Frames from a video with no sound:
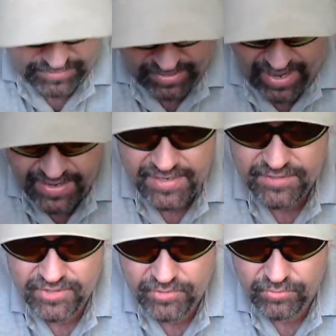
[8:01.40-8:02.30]
I need
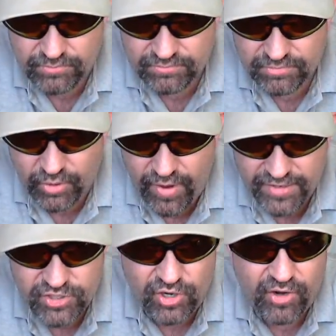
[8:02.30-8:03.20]
to go ahead
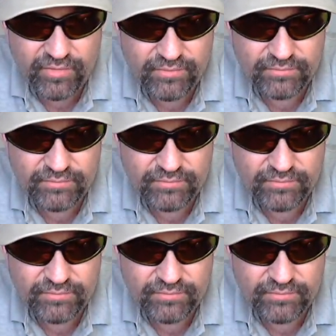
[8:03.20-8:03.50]
and start